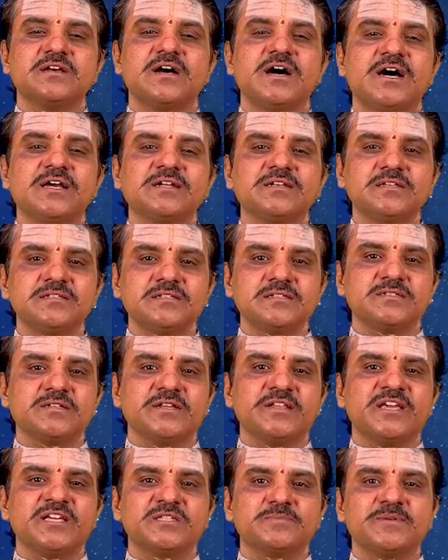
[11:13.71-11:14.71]

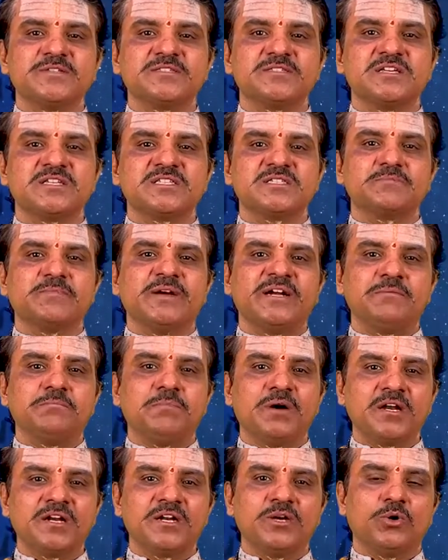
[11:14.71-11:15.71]
unnecessary expenses might
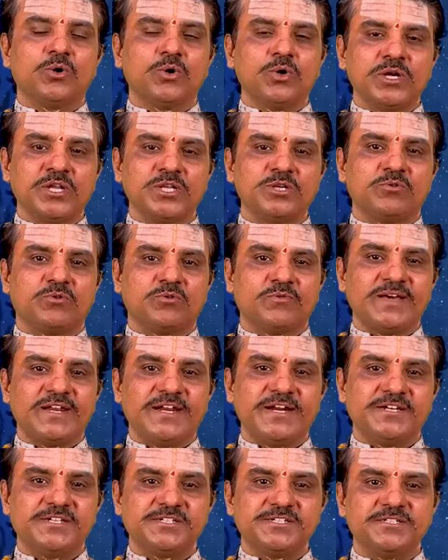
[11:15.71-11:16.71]
burn a hole in your
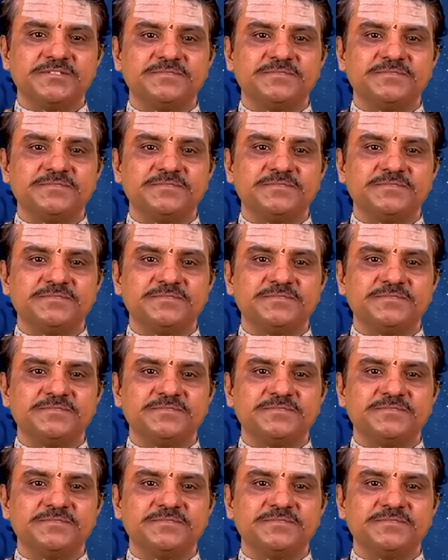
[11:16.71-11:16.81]
wallet.